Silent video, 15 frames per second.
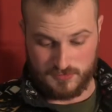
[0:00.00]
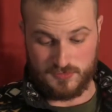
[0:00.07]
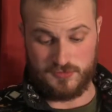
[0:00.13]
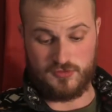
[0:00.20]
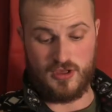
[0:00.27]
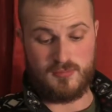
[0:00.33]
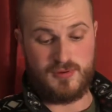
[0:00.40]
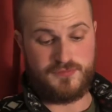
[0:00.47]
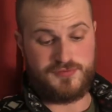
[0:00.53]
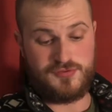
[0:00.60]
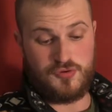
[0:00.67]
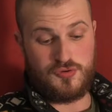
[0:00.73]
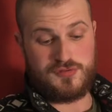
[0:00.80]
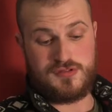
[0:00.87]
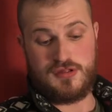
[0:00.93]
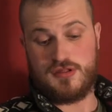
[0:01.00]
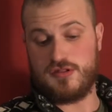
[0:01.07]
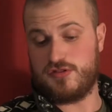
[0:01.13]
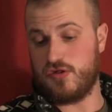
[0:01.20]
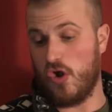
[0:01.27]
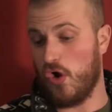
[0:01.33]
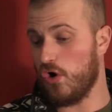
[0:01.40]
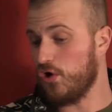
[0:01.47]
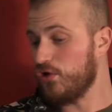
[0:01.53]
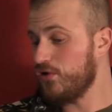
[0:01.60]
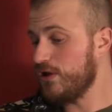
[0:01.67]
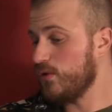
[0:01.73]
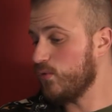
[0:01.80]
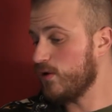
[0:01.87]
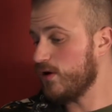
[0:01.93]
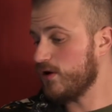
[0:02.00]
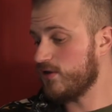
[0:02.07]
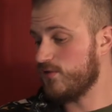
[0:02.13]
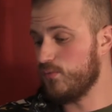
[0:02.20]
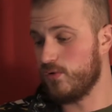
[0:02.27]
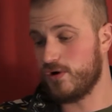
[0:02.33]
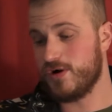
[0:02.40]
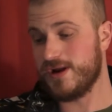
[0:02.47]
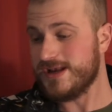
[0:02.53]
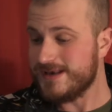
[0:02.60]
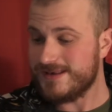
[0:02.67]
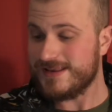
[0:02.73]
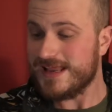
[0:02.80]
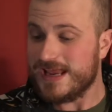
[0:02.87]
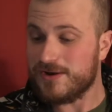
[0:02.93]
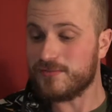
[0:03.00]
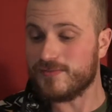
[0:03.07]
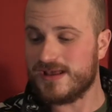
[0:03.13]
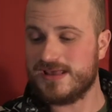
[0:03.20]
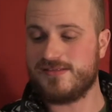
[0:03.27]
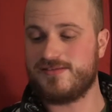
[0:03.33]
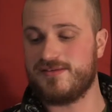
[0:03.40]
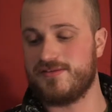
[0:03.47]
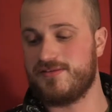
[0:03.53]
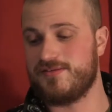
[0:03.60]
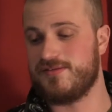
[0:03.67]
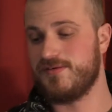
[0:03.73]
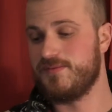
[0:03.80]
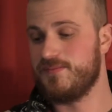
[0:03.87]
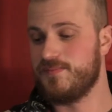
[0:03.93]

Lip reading: Some of Seuss's early works were indeed racist.